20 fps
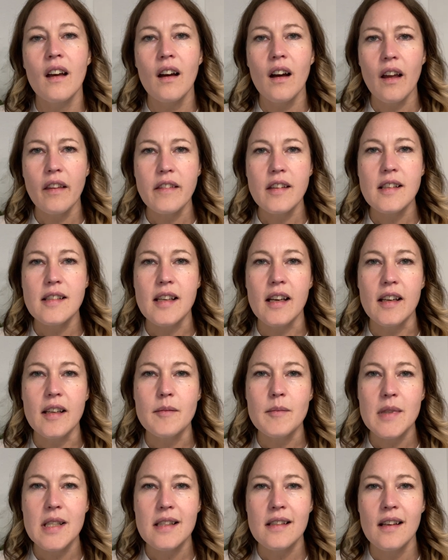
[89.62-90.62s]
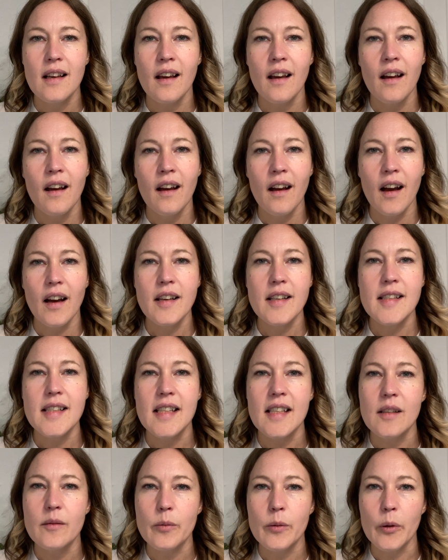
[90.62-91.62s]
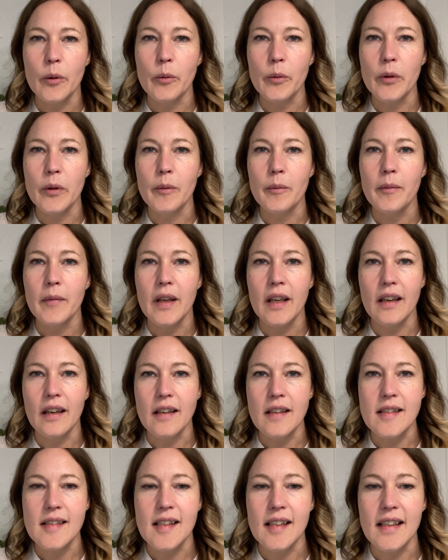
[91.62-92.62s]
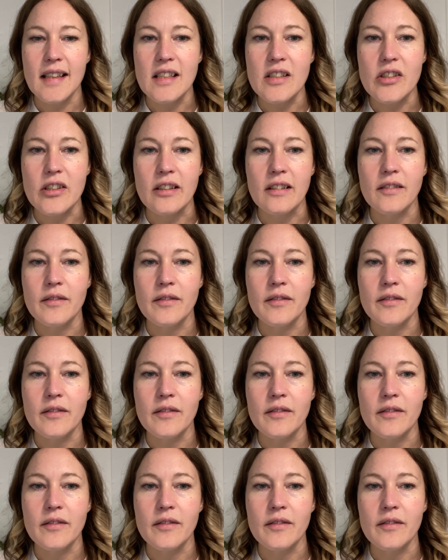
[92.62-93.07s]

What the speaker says: Other times, I see the problem in isolation.